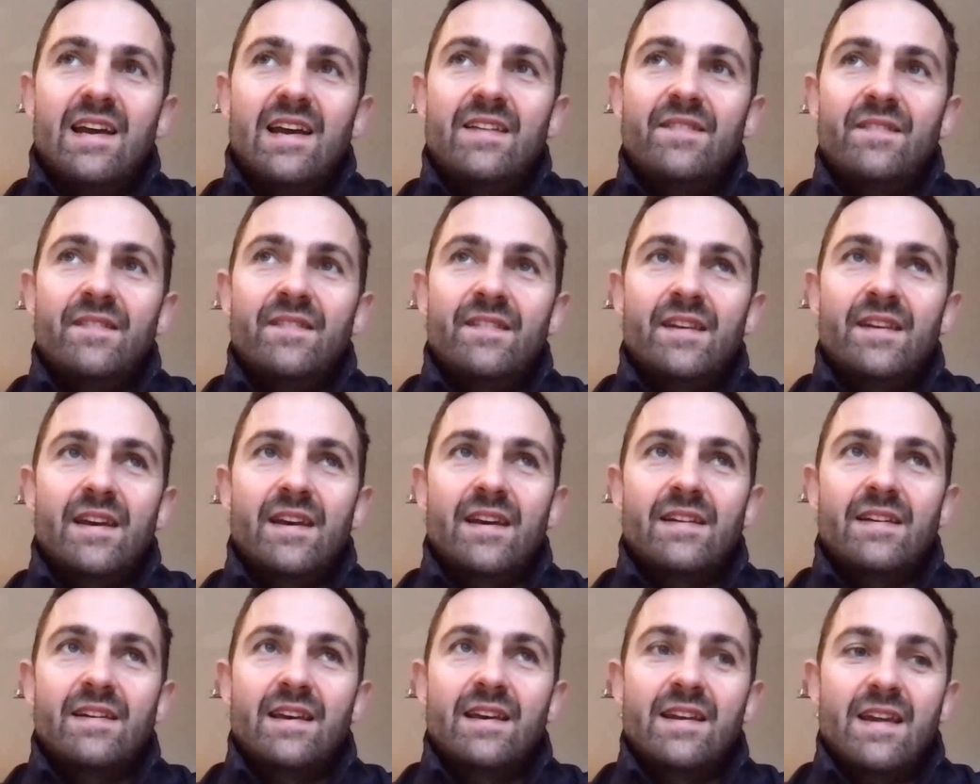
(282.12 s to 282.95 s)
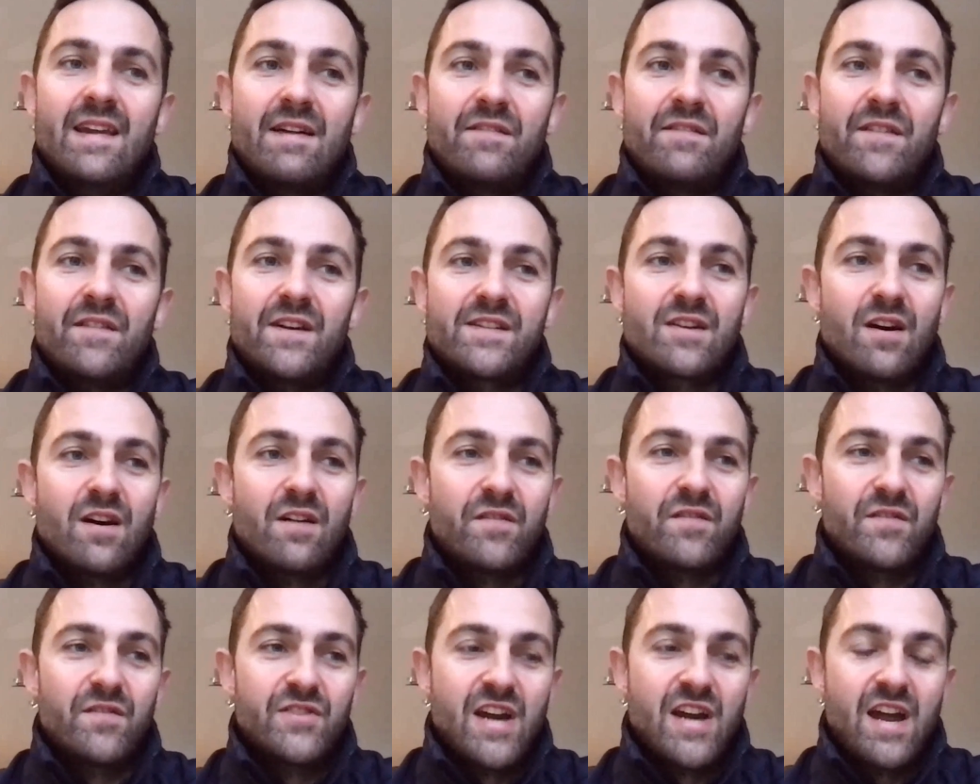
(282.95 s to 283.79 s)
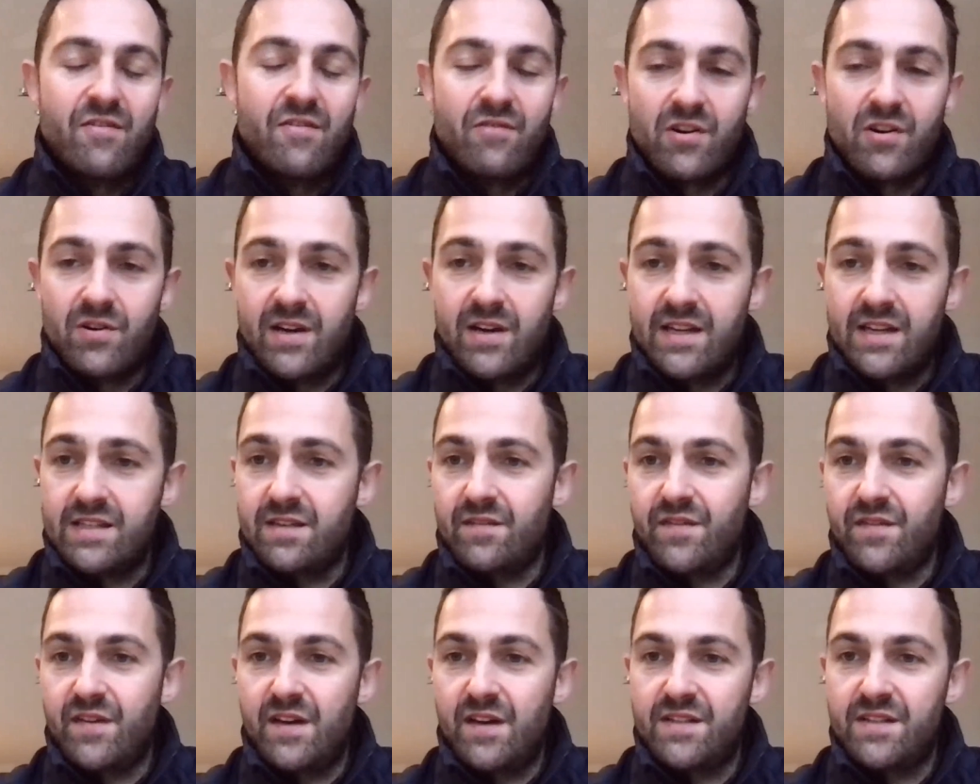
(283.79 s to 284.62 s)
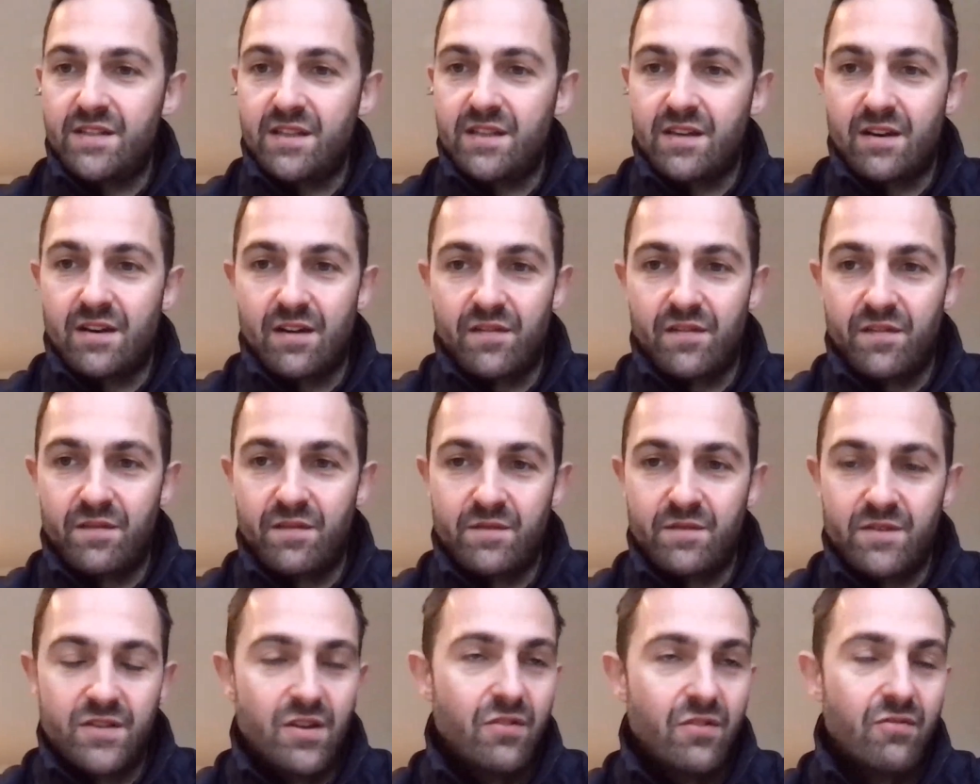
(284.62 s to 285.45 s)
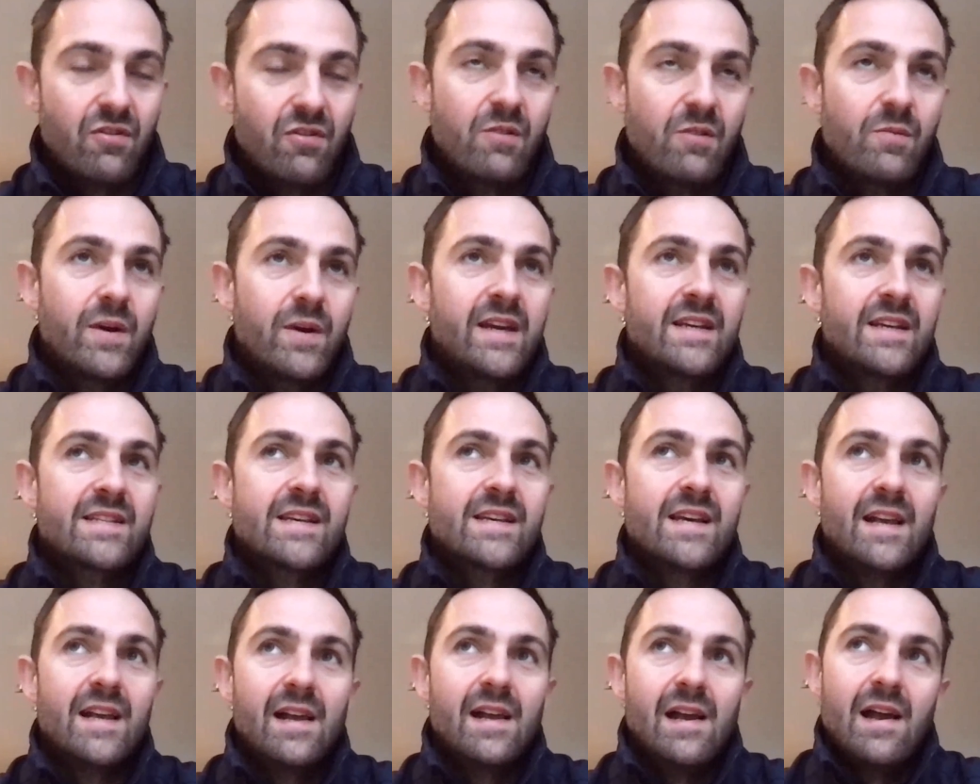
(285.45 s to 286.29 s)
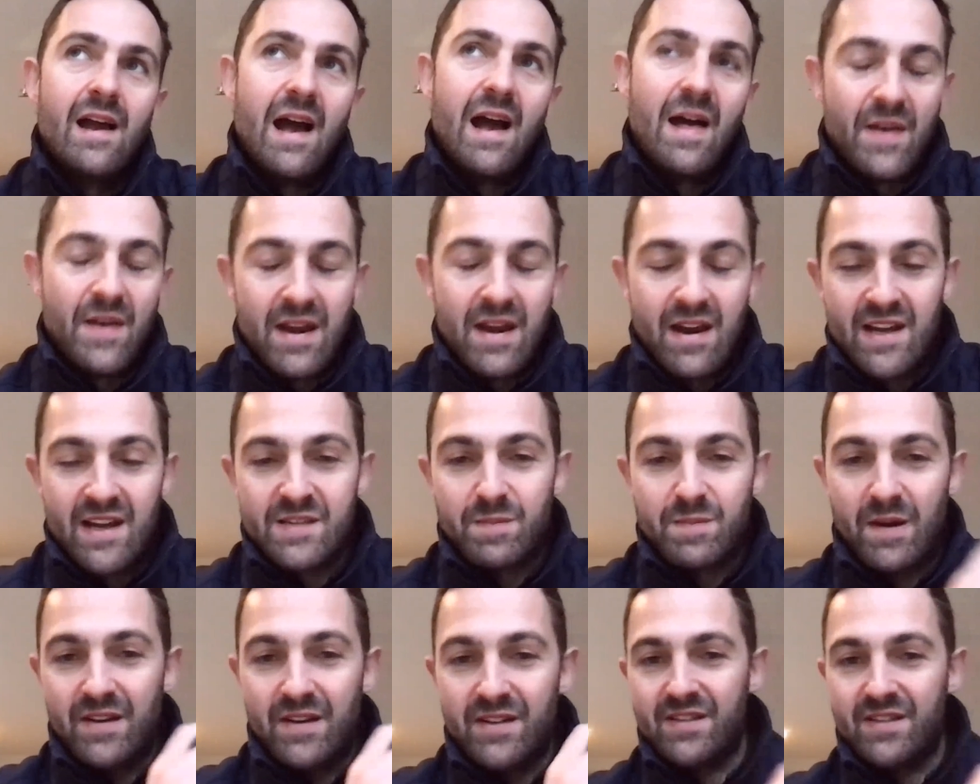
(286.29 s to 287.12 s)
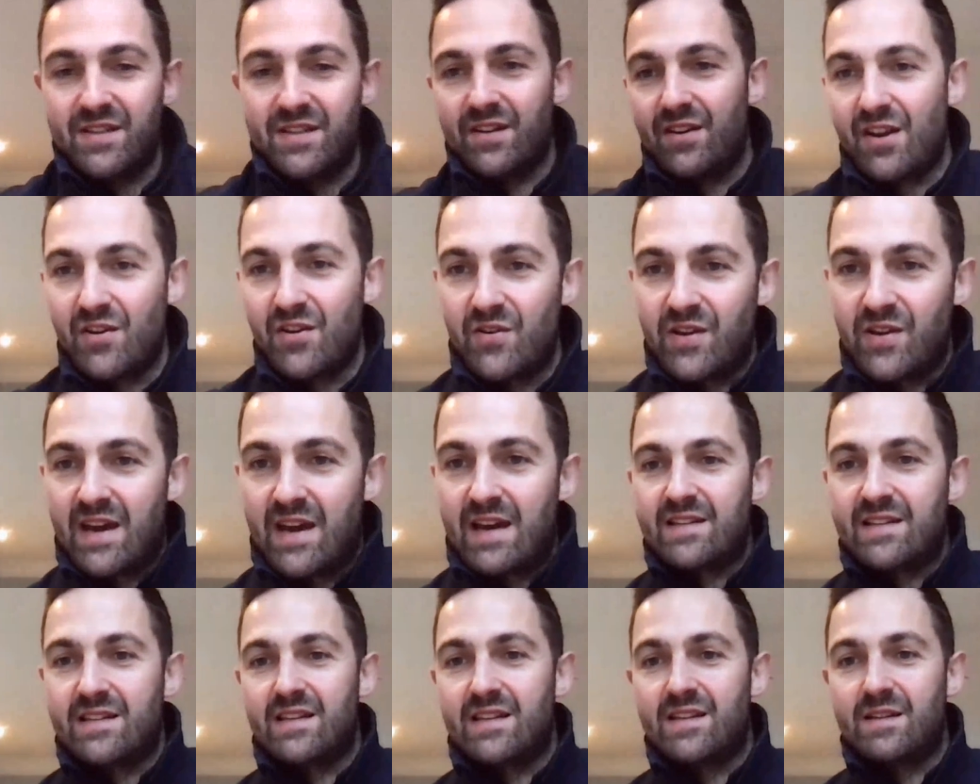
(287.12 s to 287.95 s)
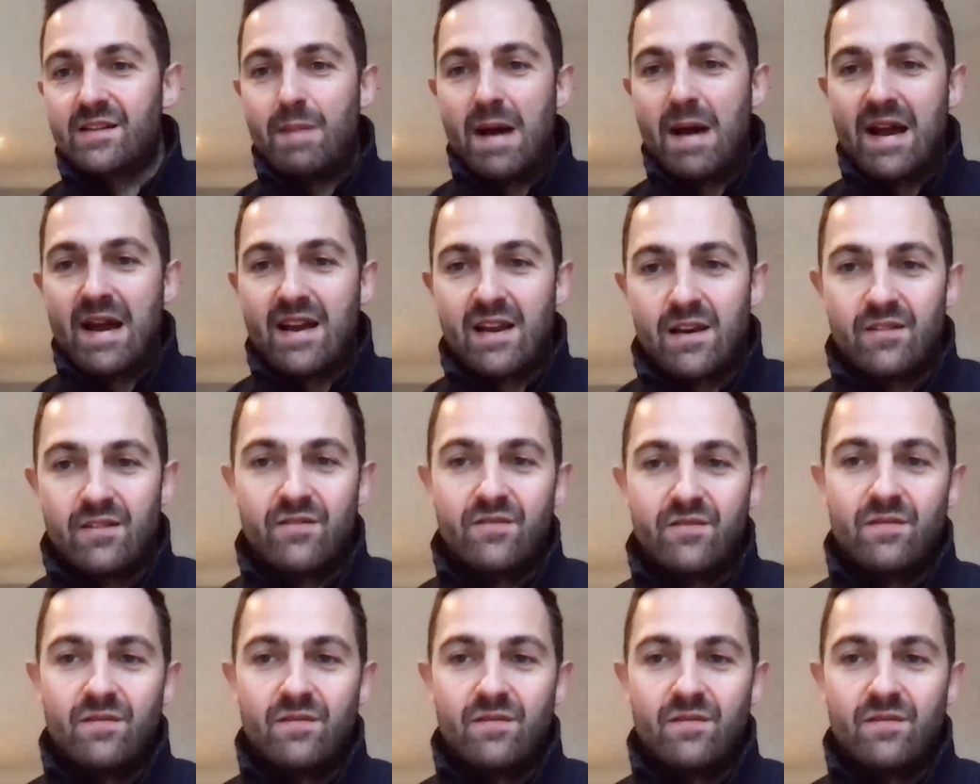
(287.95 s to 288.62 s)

in that first half of January, or at least the first kind of 2-3 weeks, and then I suppose you get to the back end